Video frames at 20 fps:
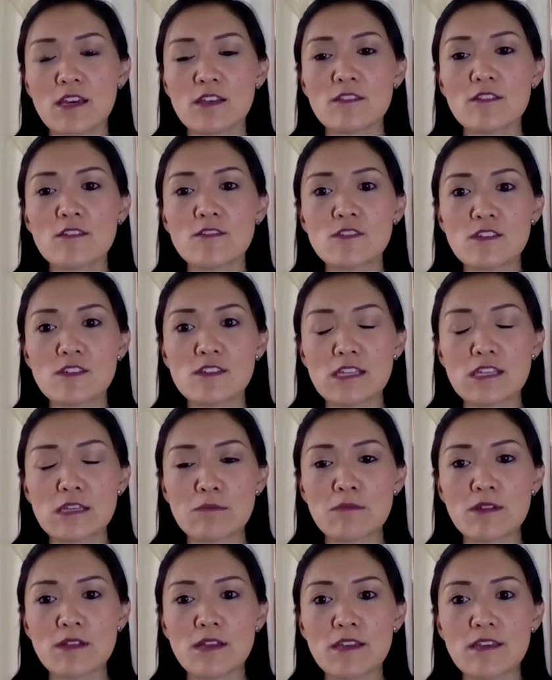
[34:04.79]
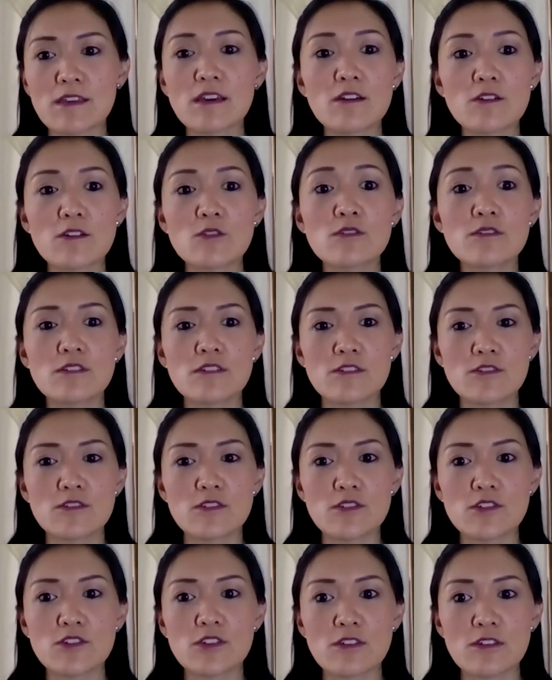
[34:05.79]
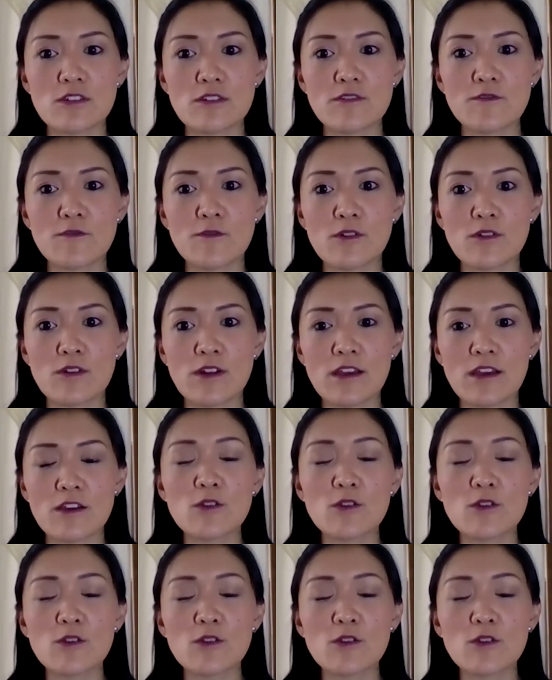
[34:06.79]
doesn't seem like a good condition for a